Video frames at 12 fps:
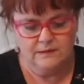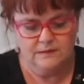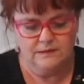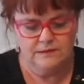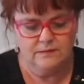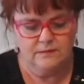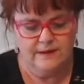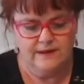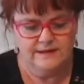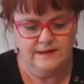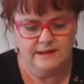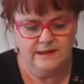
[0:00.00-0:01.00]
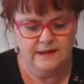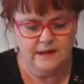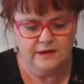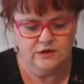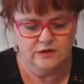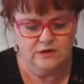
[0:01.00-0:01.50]
So basically
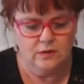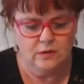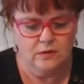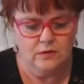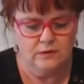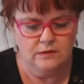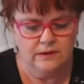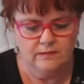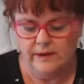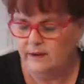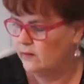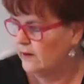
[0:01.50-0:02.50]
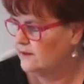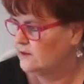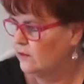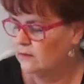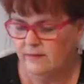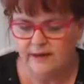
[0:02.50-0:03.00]
I just hold my
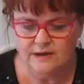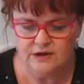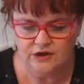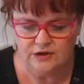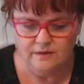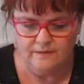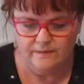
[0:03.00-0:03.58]
rhinestone mesh